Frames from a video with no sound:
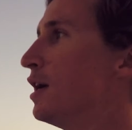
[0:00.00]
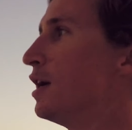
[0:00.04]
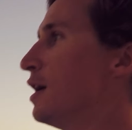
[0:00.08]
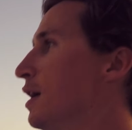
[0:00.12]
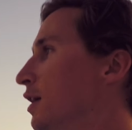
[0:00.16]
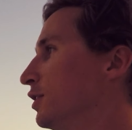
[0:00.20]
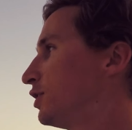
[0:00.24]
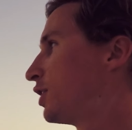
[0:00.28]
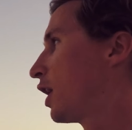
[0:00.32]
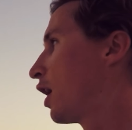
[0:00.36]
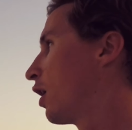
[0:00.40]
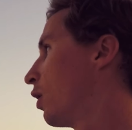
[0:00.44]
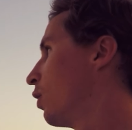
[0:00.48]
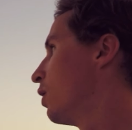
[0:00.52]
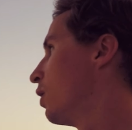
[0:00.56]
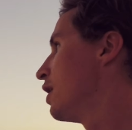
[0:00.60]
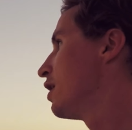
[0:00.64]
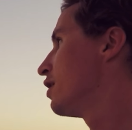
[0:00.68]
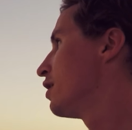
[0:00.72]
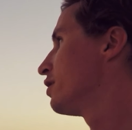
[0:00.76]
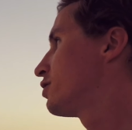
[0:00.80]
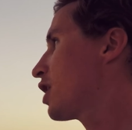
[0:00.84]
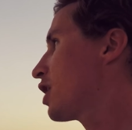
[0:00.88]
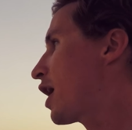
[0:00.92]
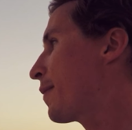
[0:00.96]
So
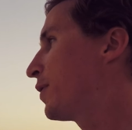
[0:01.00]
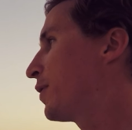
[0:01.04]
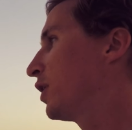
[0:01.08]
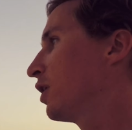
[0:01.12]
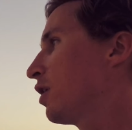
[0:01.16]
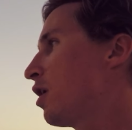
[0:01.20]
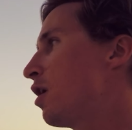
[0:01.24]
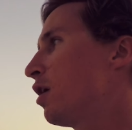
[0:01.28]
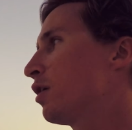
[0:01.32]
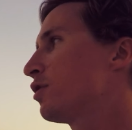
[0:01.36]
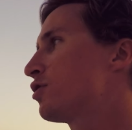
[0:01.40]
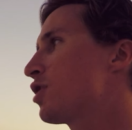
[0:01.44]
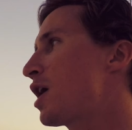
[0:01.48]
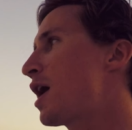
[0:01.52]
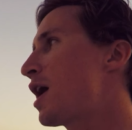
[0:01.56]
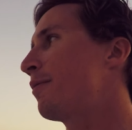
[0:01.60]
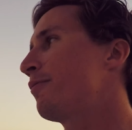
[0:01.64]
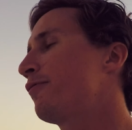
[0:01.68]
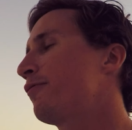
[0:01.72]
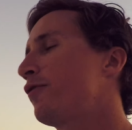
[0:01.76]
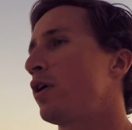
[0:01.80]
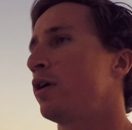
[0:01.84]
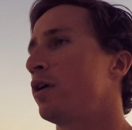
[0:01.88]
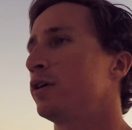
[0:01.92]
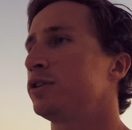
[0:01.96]
drop your long drop
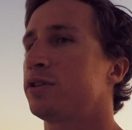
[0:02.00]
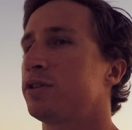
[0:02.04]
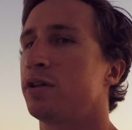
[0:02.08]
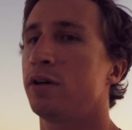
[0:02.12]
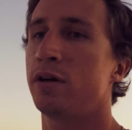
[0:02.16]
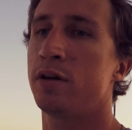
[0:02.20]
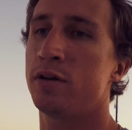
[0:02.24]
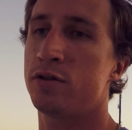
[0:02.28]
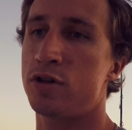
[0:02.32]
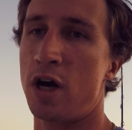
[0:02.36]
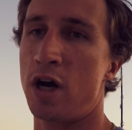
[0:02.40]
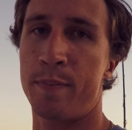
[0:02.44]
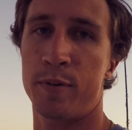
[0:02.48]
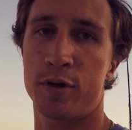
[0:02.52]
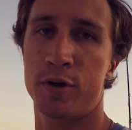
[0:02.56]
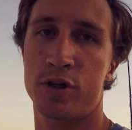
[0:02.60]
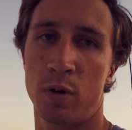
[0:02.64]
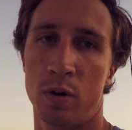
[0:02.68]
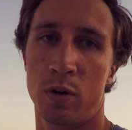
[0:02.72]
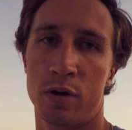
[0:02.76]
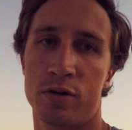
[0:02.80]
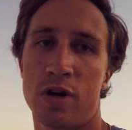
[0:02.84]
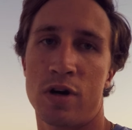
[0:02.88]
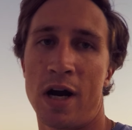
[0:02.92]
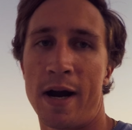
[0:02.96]
first, drop your
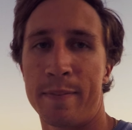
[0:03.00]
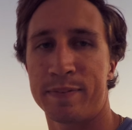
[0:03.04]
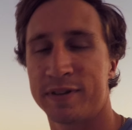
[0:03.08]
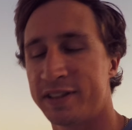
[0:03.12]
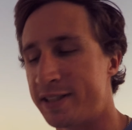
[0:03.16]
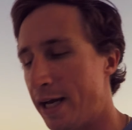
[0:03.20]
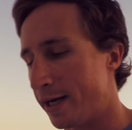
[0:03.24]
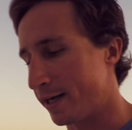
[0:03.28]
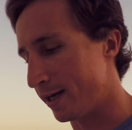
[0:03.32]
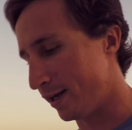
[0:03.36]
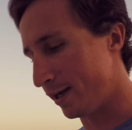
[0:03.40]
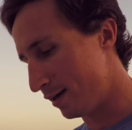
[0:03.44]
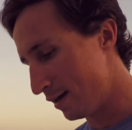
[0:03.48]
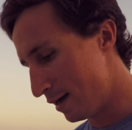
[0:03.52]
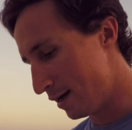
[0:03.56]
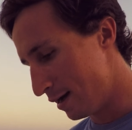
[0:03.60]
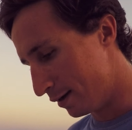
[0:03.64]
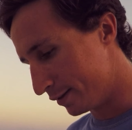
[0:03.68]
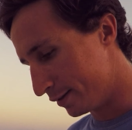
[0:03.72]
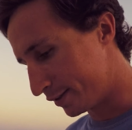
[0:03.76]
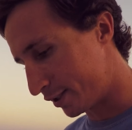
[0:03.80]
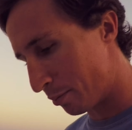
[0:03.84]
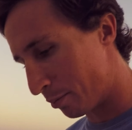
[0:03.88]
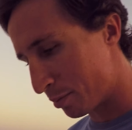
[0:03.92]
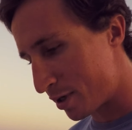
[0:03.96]
short drop second.
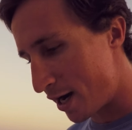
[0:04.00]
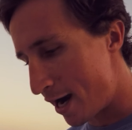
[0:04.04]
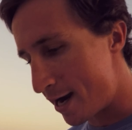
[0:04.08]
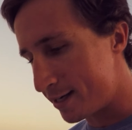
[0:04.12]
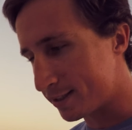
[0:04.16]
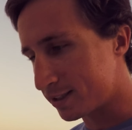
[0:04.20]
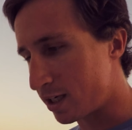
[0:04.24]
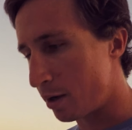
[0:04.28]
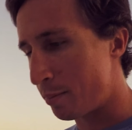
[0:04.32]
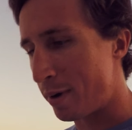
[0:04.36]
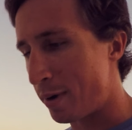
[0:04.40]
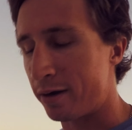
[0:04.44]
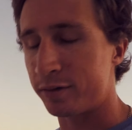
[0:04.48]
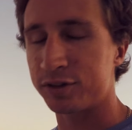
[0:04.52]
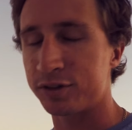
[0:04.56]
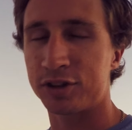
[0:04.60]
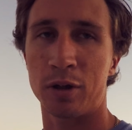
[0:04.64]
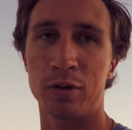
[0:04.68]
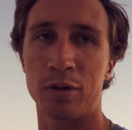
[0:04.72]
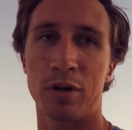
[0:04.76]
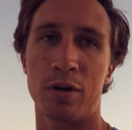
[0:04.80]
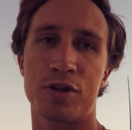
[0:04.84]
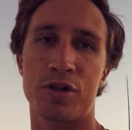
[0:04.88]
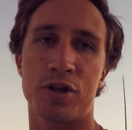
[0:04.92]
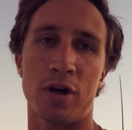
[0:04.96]
Some guys come out and
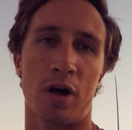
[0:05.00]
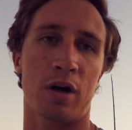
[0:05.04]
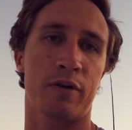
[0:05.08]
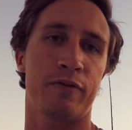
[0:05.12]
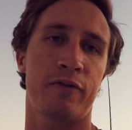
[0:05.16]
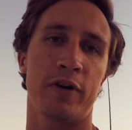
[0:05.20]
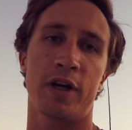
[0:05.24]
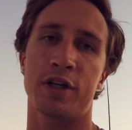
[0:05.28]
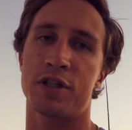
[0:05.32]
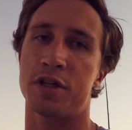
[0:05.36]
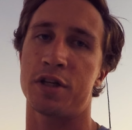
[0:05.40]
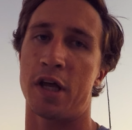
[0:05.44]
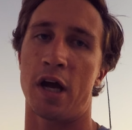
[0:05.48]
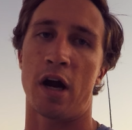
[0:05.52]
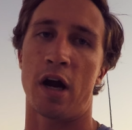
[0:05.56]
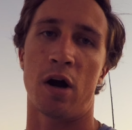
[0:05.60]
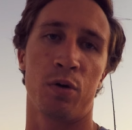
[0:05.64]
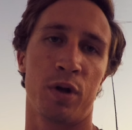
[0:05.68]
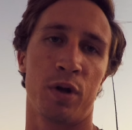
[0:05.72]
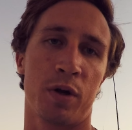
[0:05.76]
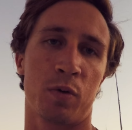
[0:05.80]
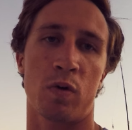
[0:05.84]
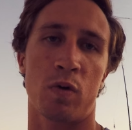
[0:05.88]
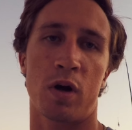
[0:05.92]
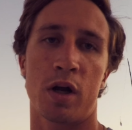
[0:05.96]
solo shark fish and they
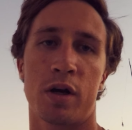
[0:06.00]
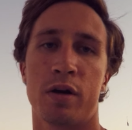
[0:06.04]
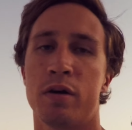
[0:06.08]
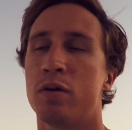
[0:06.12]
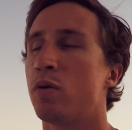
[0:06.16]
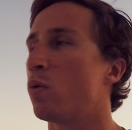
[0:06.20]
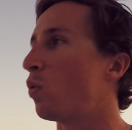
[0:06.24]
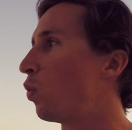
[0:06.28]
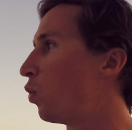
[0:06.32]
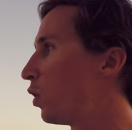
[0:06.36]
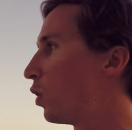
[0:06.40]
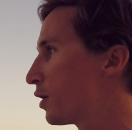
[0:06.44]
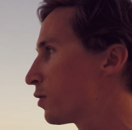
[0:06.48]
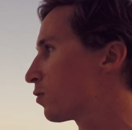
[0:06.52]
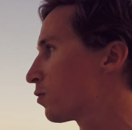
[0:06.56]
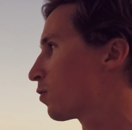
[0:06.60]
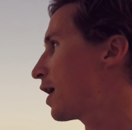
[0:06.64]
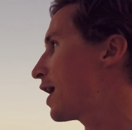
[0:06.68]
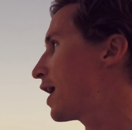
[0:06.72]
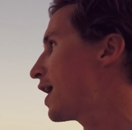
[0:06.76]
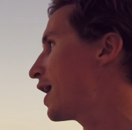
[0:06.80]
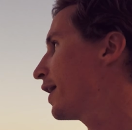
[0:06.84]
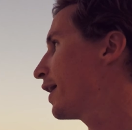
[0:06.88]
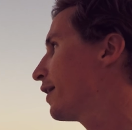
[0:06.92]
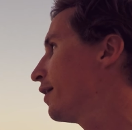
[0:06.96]
only run one
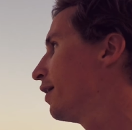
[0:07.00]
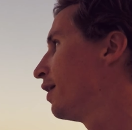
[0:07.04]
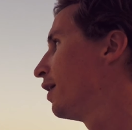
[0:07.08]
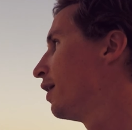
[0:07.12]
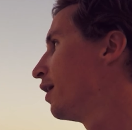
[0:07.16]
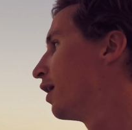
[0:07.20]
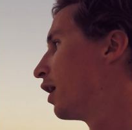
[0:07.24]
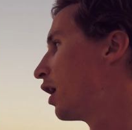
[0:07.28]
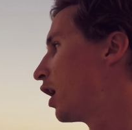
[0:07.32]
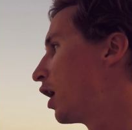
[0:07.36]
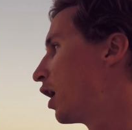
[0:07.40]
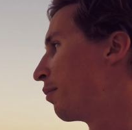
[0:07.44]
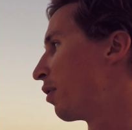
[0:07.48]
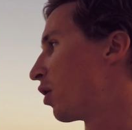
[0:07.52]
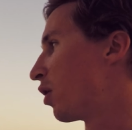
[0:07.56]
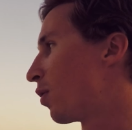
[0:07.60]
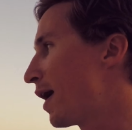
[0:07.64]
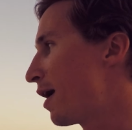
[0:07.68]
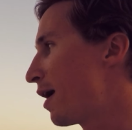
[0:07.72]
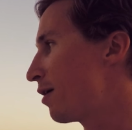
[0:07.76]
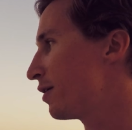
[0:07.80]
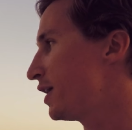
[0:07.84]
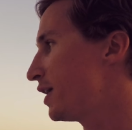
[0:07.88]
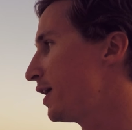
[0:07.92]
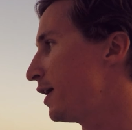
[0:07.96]
rod
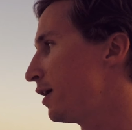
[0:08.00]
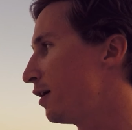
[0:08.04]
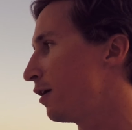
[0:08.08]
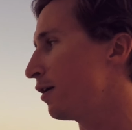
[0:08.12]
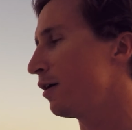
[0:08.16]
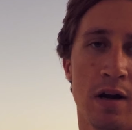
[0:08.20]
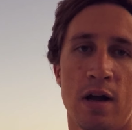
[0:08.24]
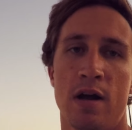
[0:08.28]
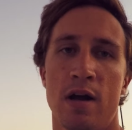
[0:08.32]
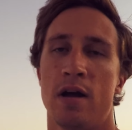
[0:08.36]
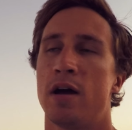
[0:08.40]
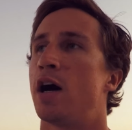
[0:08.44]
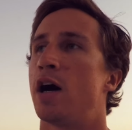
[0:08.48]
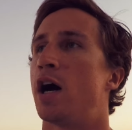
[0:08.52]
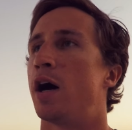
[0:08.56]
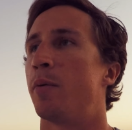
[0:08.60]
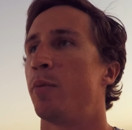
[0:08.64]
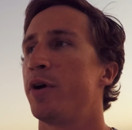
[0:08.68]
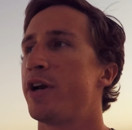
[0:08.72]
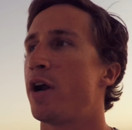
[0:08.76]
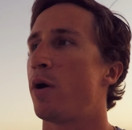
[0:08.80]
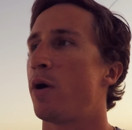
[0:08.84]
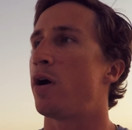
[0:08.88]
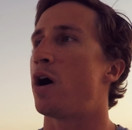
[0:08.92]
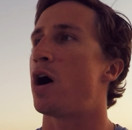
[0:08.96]
around here.
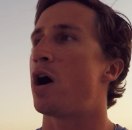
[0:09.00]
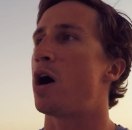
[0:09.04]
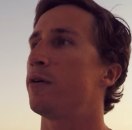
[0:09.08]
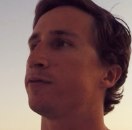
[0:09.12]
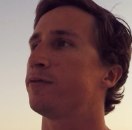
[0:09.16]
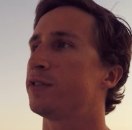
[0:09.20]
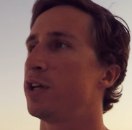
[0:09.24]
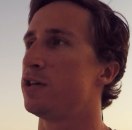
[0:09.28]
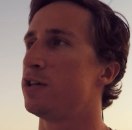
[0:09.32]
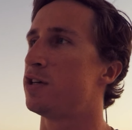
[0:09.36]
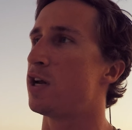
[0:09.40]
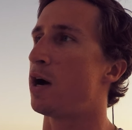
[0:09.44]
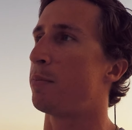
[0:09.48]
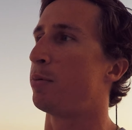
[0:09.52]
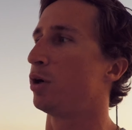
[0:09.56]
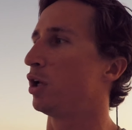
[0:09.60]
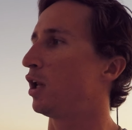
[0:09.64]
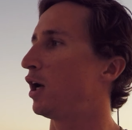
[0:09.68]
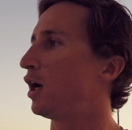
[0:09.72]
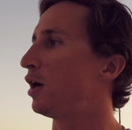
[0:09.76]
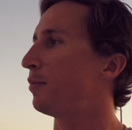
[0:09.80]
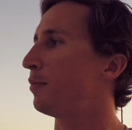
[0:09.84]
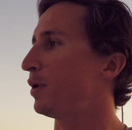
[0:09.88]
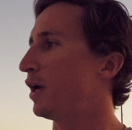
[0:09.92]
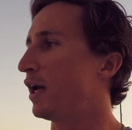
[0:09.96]
We don't often double
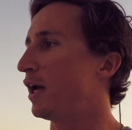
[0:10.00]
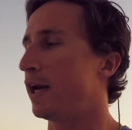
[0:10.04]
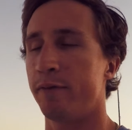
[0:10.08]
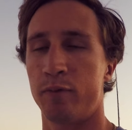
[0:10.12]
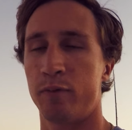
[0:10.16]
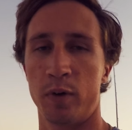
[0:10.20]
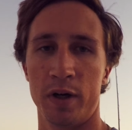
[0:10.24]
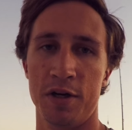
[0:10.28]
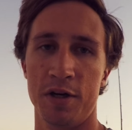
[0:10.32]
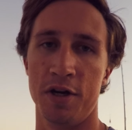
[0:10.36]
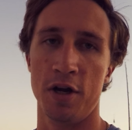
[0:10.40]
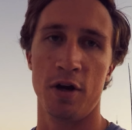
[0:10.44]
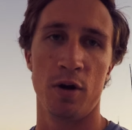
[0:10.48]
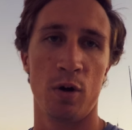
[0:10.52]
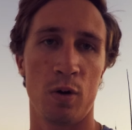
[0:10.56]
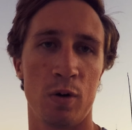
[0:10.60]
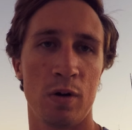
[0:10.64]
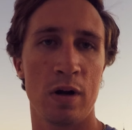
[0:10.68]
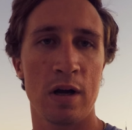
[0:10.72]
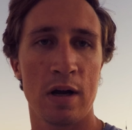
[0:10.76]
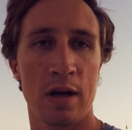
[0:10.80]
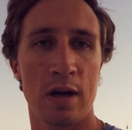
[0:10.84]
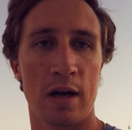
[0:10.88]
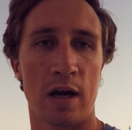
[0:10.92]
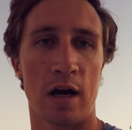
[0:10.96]
up, and if we do,
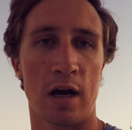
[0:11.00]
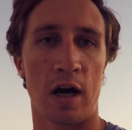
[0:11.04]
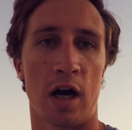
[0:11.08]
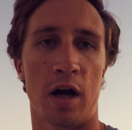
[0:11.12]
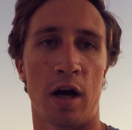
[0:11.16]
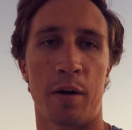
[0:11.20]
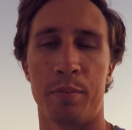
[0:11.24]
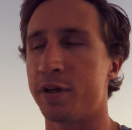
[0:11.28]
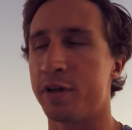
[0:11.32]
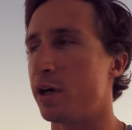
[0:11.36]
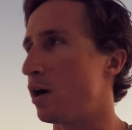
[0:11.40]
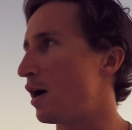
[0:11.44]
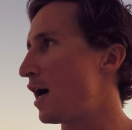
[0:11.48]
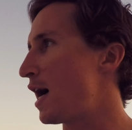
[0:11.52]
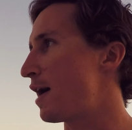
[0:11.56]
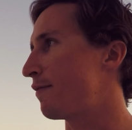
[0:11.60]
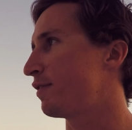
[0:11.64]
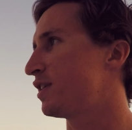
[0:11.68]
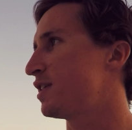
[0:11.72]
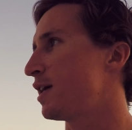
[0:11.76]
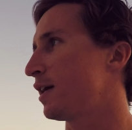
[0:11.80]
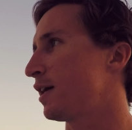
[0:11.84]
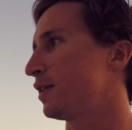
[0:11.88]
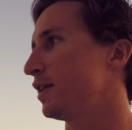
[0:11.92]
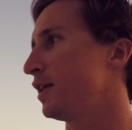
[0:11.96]
you know, I have a
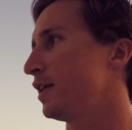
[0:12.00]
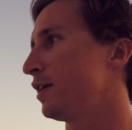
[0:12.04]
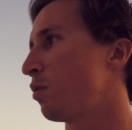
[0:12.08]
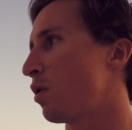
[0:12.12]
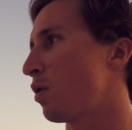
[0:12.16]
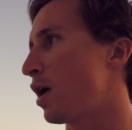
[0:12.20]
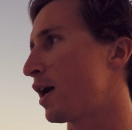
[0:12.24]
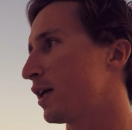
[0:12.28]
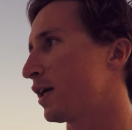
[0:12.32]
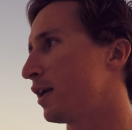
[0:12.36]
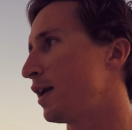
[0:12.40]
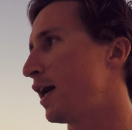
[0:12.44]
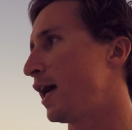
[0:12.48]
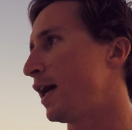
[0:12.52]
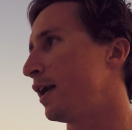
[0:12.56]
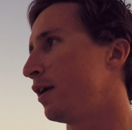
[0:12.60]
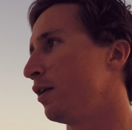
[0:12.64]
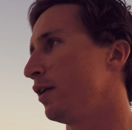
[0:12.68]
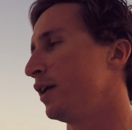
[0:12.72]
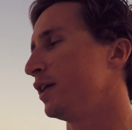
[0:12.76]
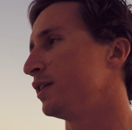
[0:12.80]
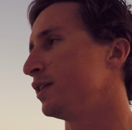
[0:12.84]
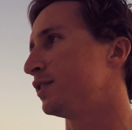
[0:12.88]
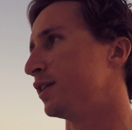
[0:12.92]
technique where I can handle it.